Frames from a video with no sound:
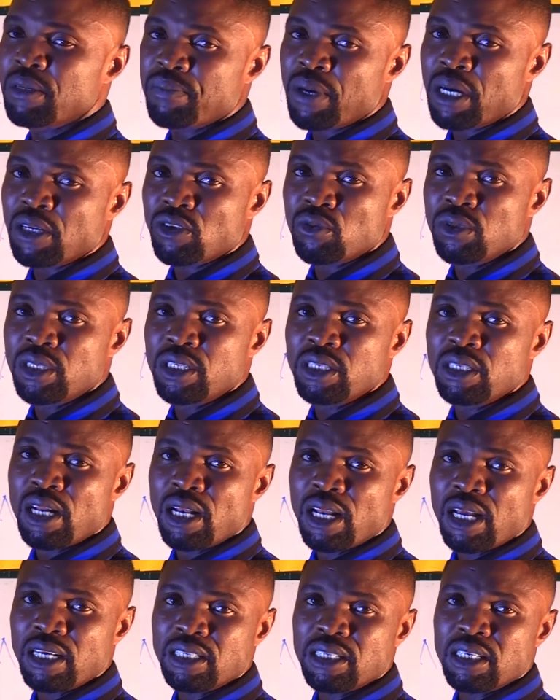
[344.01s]
part, which is the
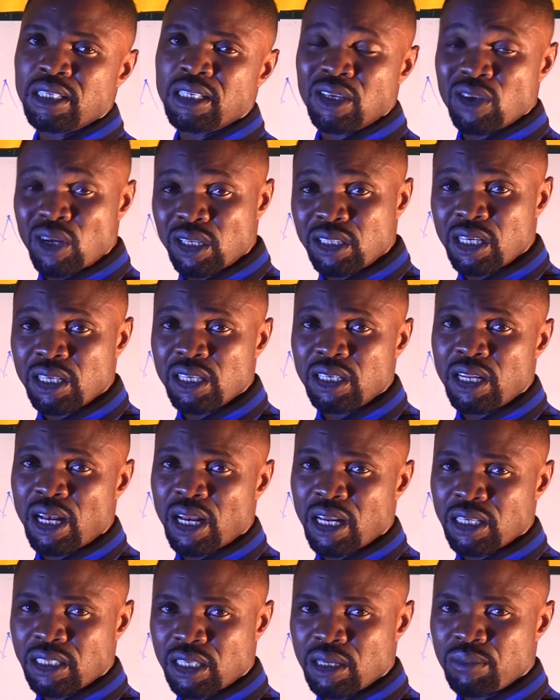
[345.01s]
landscape, and you are taking the
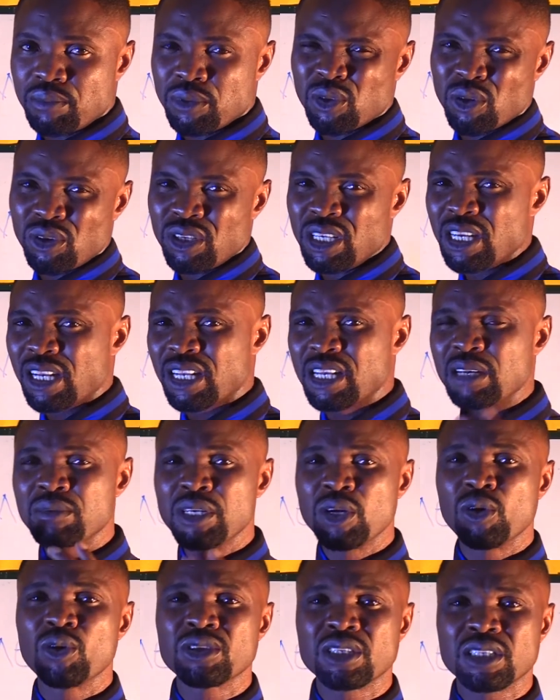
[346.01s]
landscape to, it keeps
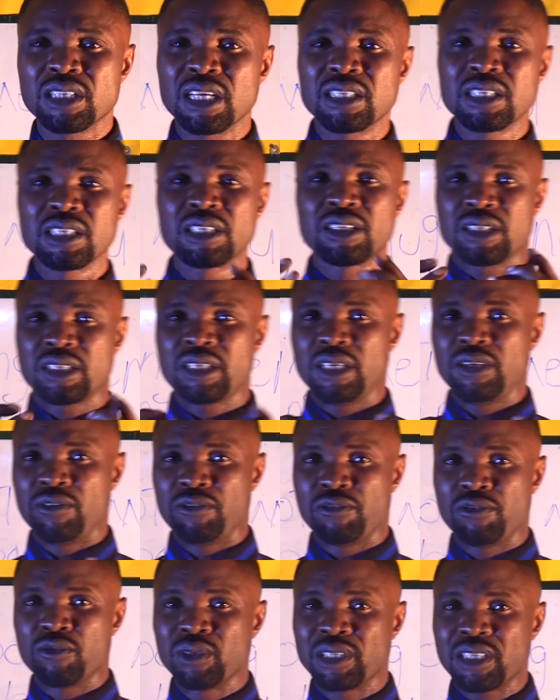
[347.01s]
the whole setting still
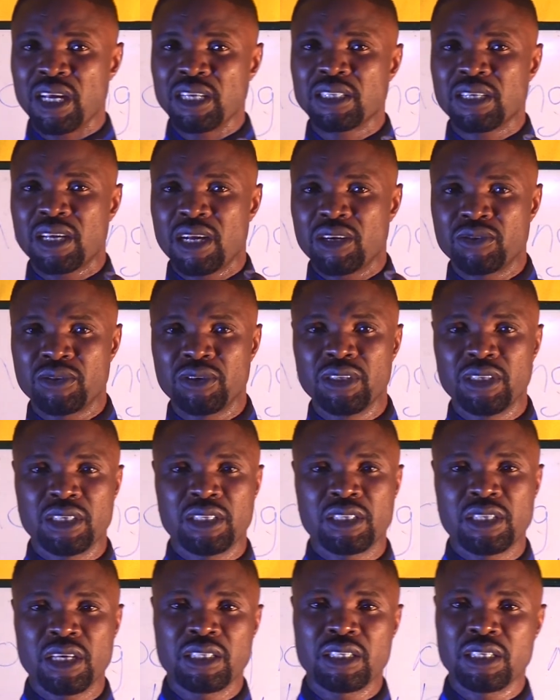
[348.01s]
without scattering the
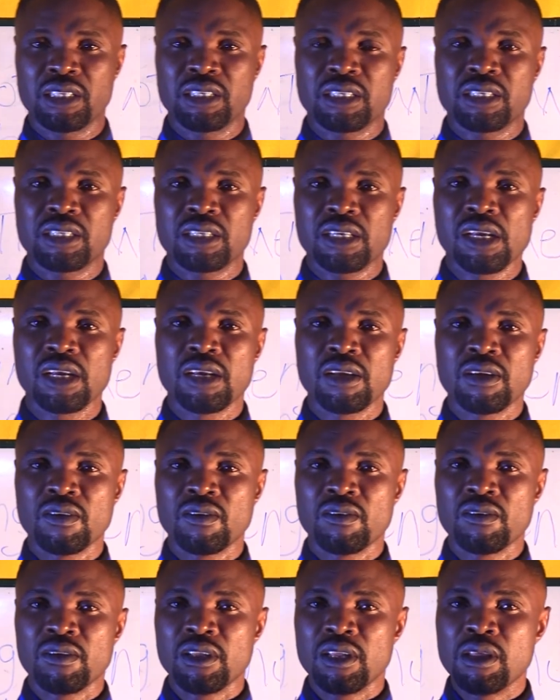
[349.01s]
settings.
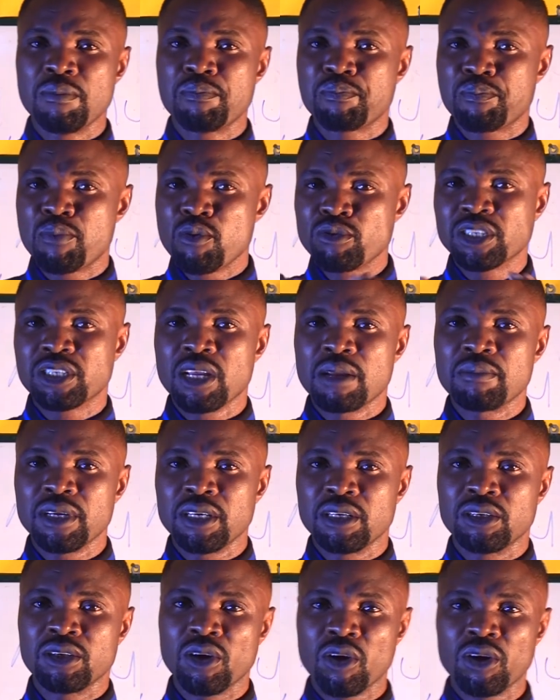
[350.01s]
It puts them
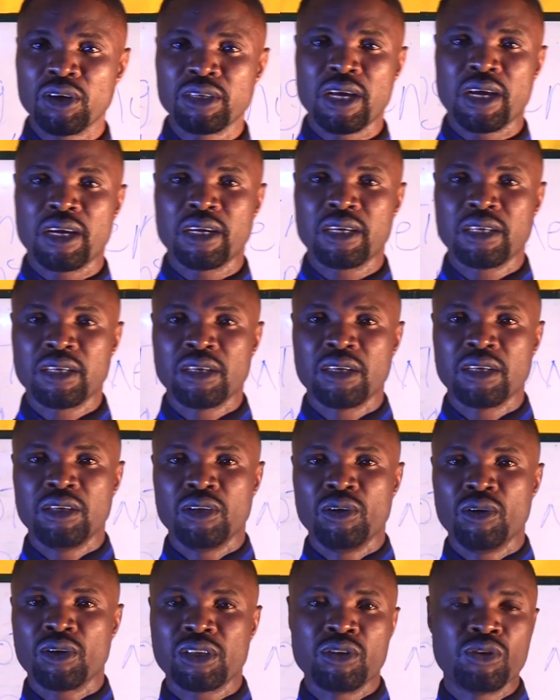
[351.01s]
in order.
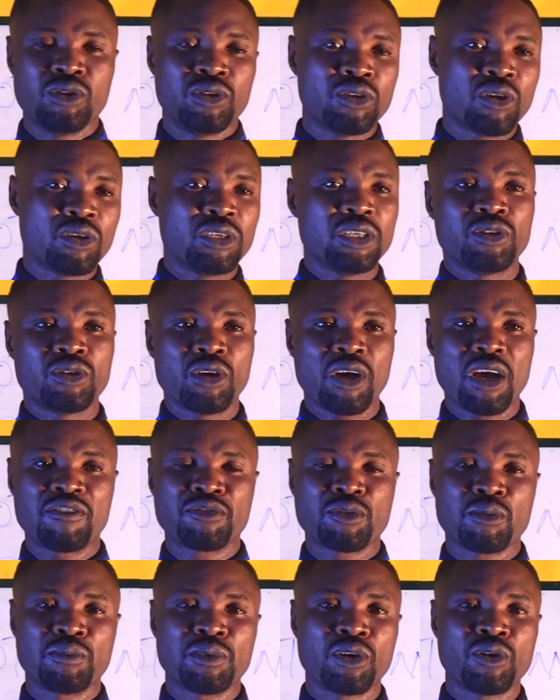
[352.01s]
You don't have
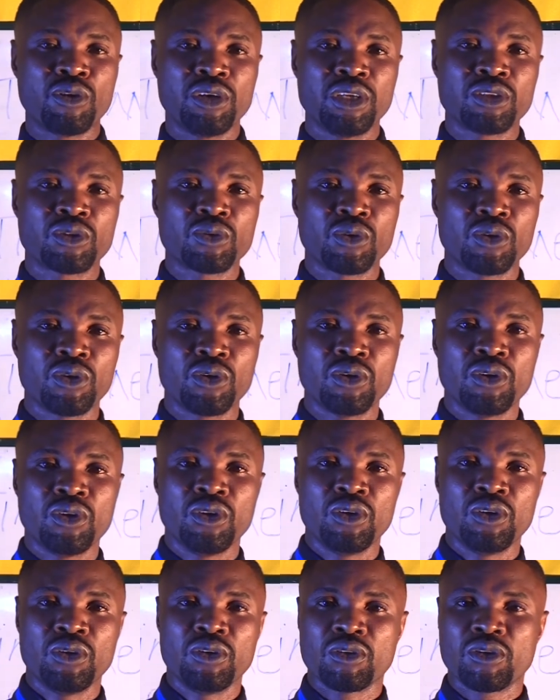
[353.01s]
to be going to
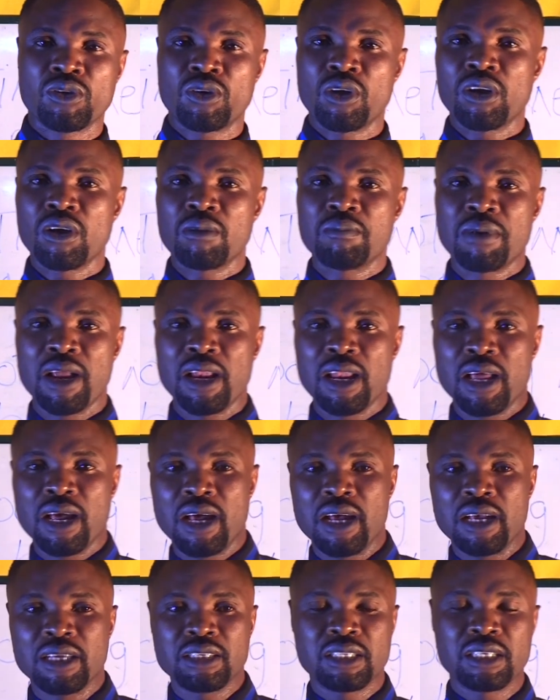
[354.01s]
color
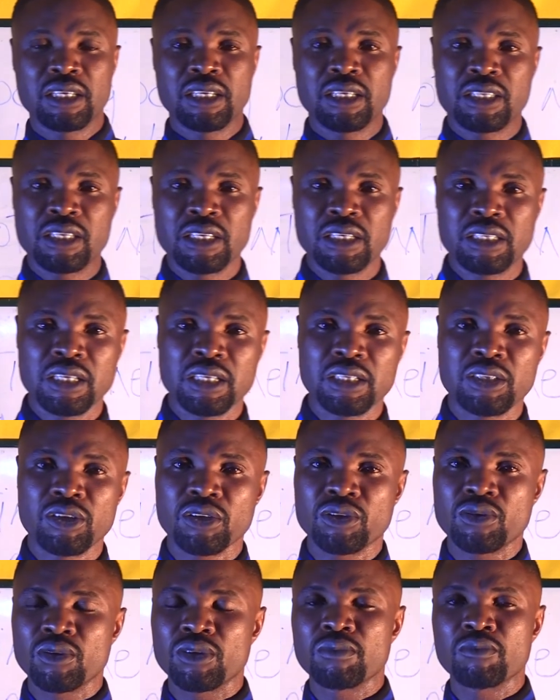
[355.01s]
balance, this,
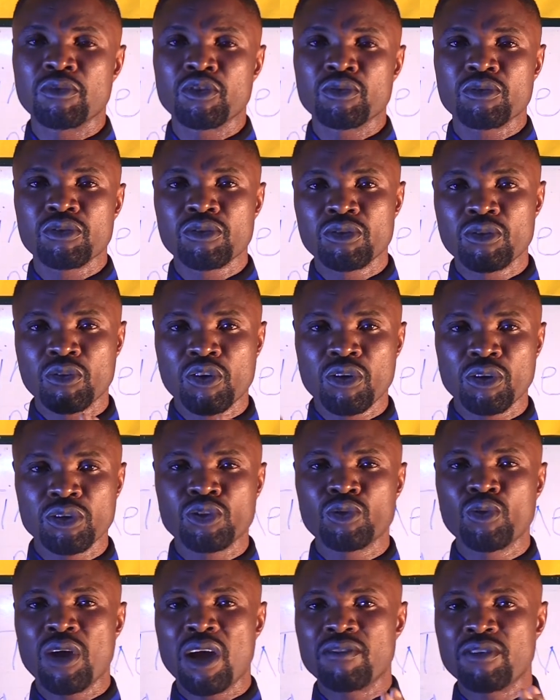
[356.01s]
just to, because
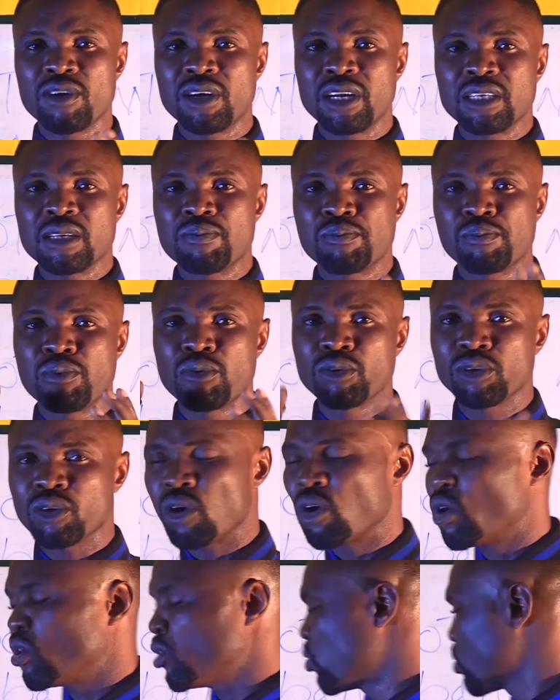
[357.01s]
you have already put
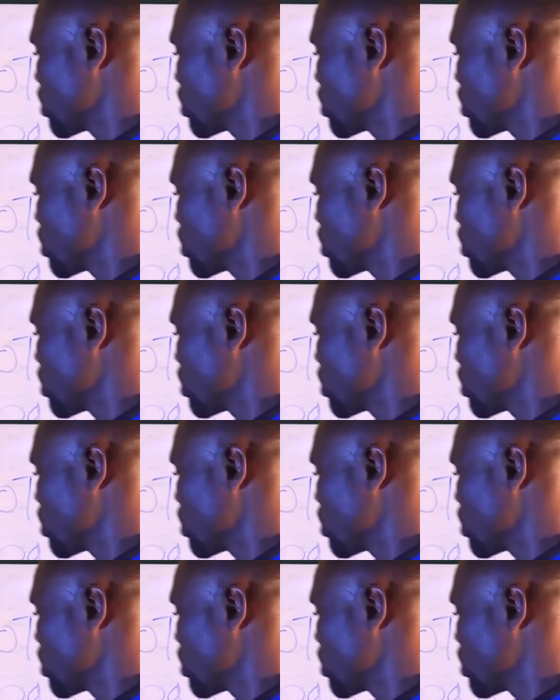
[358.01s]
all your